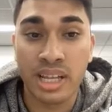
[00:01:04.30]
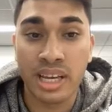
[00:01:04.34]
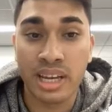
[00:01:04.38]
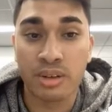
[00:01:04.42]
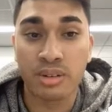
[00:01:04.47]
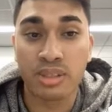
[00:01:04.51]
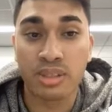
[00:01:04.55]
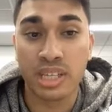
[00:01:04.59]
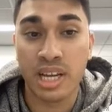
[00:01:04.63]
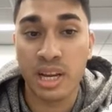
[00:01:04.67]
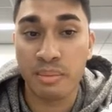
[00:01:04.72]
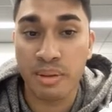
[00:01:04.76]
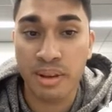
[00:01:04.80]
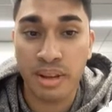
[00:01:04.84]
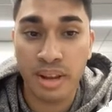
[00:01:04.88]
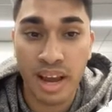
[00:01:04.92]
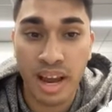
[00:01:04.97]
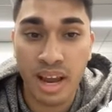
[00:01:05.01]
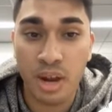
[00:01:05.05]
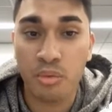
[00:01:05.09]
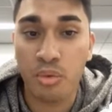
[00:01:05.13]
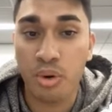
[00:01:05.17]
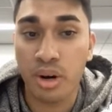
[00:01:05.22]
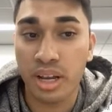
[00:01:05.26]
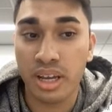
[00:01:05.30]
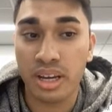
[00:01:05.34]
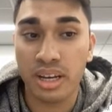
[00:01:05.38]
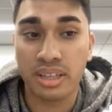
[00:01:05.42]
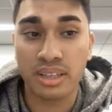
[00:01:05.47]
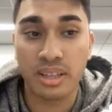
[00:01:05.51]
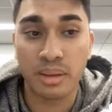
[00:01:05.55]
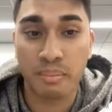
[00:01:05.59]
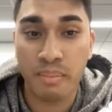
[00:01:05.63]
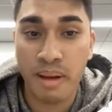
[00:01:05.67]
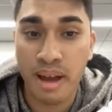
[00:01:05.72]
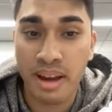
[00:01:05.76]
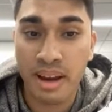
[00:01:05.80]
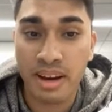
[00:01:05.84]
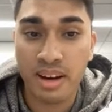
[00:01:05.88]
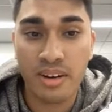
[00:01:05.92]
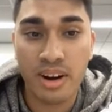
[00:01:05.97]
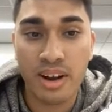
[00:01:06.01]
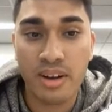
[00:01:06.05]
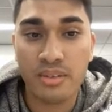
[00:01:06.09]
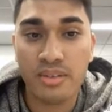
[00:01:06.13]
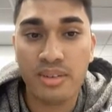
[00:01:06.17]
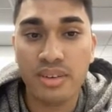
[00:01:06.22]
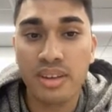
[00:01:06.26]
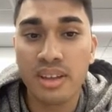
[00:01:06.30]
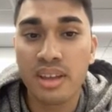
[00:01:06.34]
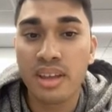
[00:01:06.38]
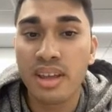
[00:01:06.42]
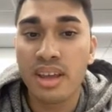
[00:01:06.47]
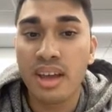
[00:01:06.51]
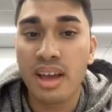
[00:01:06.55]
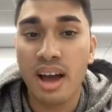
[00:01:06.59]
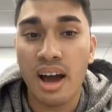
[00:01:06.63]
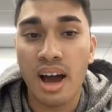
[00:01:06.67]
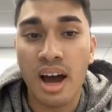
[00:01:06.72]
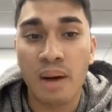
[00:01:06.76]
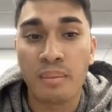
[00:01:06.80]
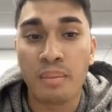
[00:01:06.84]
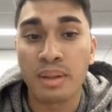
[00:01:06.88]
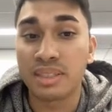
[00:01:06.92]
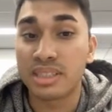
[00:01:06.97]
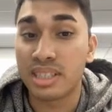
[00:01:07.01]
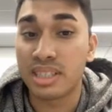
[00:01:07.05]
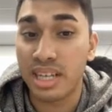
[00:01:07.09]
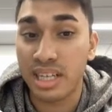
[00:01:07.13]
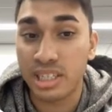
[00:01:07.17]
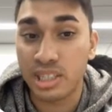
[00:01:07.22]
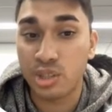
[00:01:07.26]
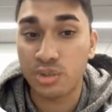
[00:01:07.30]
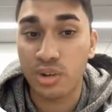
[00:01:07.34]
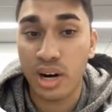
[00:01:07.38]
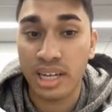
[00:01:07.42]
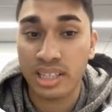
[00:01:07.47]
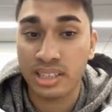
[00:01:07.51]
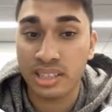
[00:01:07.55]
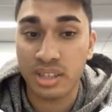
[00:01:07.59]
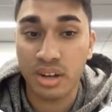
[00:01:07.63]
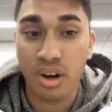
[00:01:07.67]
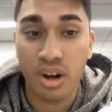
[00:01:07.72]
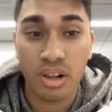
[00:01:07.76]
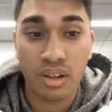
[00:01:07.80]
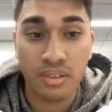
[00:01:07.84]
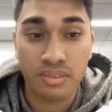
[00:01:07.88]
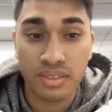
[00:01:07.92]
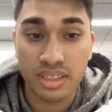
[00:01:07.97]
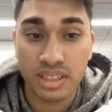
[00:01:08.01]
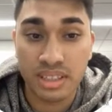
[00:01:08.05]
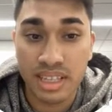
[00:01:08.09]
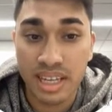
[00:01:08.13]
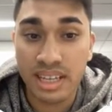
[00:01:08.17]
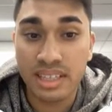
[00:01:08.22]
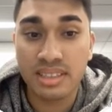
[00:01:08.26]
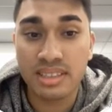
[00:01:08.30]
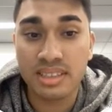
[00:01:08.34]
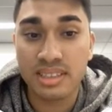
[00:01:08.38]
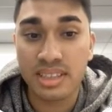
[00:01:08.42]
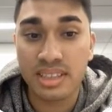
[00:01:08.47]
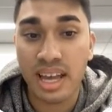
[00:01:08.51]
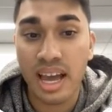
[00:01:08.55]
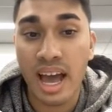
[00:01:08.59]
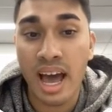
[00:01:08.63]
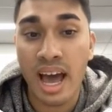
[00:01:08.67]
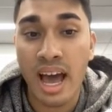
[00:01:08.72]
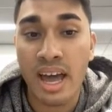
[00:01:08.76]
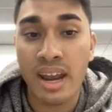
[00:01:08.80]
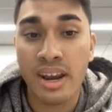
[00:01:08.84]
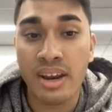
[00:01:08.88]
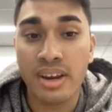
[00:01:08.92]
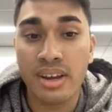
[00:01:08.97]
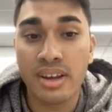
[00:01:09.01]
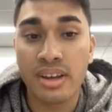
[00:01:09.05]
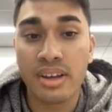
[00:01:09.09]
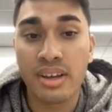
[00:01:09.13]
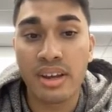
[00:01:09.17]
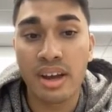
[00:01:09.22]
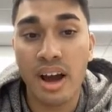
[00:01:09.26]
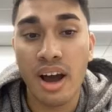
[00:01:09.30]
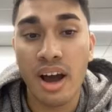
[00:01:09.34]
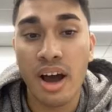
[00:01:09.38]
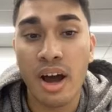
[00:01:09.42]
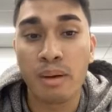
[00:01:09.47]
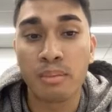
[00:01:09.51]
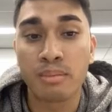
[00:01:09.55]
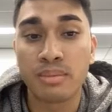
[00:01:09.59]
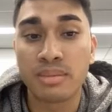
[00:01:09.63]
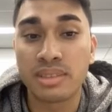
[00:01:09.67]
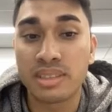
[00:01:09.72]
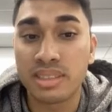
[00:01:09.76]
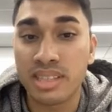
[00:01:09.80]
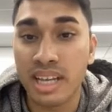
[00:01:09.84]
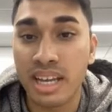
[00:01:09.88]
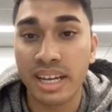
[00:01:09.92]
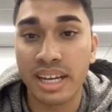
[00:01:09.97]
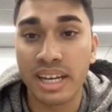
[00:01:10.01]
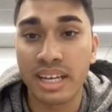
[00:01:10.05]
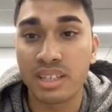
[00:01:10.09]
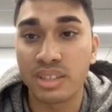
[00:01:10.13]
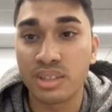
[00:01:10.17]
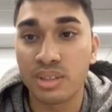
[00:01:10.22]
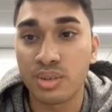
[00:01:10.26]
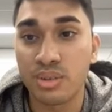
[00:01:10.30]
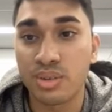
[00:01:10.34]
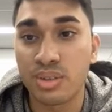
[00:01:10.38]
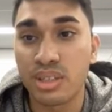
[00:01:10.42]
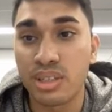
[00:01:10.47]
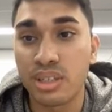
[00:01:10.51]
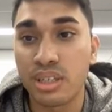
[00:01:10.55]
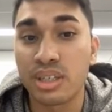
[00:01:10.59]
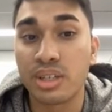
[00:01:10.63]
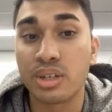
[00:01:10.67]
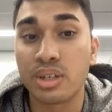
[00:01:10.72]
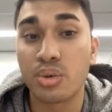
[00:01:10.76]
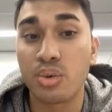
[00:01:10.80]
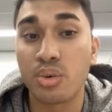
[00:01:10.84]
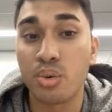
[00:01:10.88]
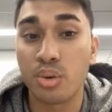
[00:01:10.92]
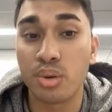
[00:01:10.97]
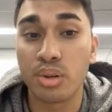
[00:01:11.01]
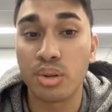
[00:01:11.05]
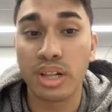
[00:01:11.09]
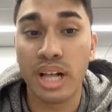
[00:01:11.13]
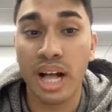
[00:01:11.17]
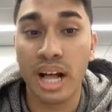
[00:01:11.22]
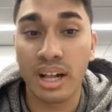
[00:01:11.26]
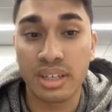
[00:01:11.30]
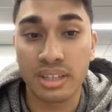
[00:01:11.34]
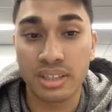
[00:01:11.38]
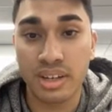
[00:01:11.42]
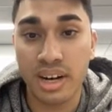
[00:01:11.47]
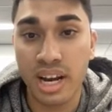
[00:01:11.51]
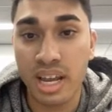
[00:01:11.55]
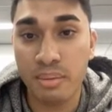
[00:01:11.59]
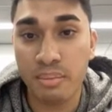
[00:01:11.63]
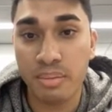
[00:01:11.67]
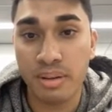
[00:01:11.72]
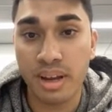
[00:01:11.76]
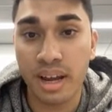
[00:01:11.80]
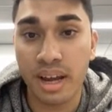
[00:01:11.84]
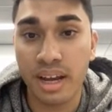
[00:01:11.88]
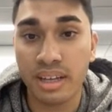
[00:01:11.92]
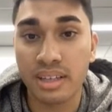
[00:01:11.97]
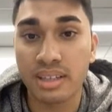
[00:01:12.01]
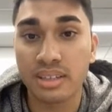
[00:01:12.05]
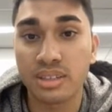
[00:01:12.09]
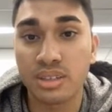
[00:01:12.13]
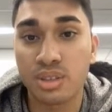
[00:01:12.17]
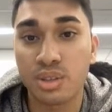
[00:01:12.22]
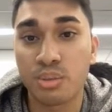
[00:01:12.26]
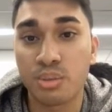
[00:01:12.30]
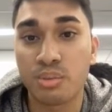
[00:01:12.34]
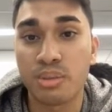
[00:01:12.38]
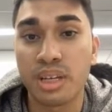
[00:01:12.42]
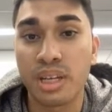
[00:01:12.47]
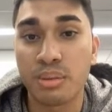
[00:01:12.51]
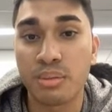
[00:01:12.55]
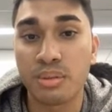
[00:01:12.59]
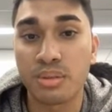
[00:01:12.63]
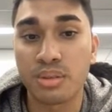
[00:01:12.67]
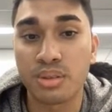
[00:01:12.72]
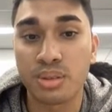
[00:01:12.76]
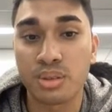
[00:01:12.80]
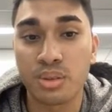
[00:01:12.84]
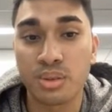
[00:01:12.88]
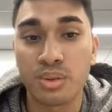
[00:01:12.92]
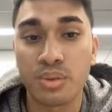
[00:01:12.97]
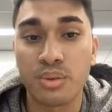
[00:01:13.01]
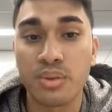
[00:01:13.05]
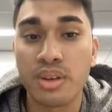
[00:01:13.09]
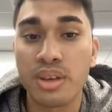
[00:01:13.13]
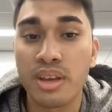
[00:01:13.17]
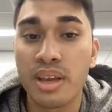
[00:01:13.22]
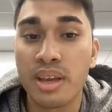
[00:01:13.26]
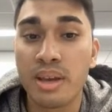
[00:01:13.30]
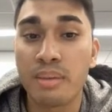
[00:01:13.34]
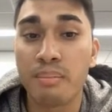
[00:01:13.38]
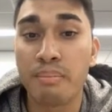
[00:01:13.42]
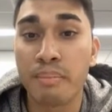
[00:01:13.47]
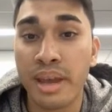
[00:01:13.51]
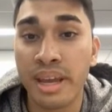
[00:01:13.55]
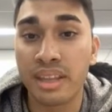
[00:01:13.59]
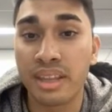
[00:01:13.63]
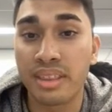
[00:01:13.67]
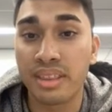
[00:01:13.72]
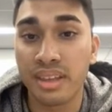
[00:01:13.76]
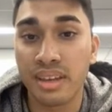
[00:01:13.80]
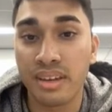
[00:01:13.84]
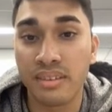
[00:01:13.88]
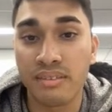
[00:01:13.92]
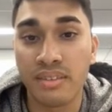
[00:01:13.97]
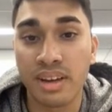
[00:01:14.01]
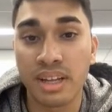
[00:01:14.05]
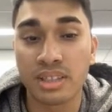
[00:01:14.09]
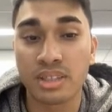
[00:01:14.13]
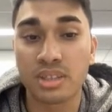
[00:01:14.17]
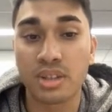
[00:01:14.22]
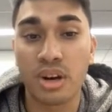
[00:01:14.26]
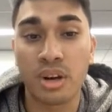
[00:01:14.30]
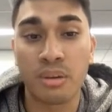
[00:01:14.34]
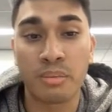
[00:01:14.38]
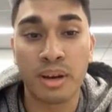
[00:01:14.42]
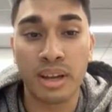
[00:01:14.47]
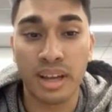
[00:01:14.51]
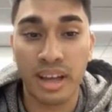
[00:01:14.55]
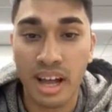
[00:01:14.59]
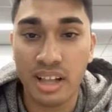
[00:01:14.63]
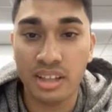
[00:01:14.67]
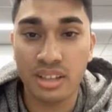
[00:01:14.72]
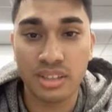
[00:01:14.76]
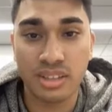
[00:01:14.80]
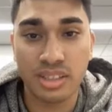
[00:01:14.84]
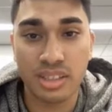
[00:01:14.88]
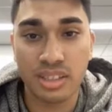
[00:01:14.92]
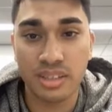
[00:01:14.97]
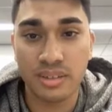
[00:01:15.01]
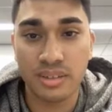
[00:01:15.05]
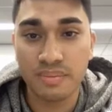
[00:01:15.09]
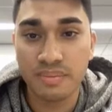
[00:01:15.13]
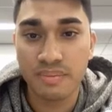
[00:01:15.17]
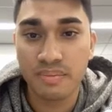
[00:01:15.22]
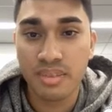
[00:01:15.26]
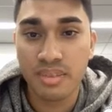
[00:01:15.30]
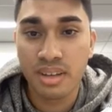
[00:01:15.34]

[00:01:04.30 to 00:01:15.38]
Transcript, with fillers: Language API working in the background. Um, it's extracting all of the dates and um, sending it to the Google Calendar API to be able to make the events on my calendar.